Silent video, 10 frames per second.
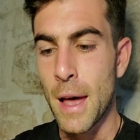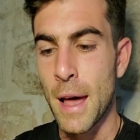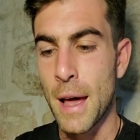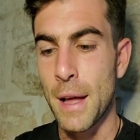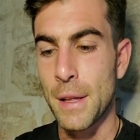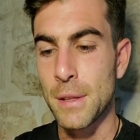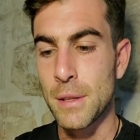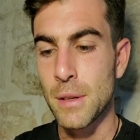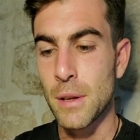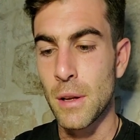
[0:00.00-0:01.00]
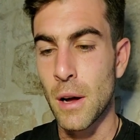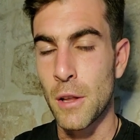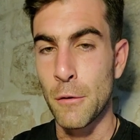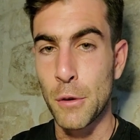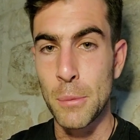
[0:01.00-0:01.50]
And
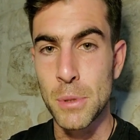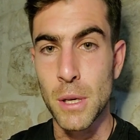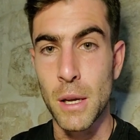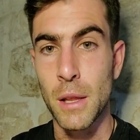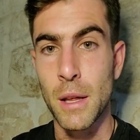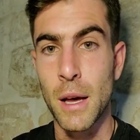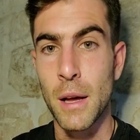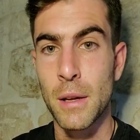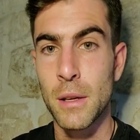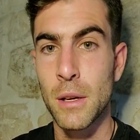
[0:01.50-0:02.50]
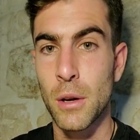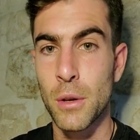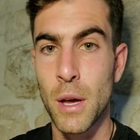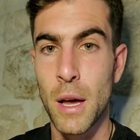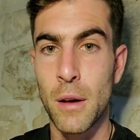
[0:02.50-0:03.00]
on the flip side of that,
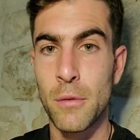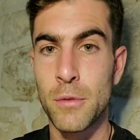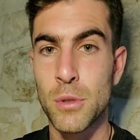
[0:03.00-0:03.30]
you have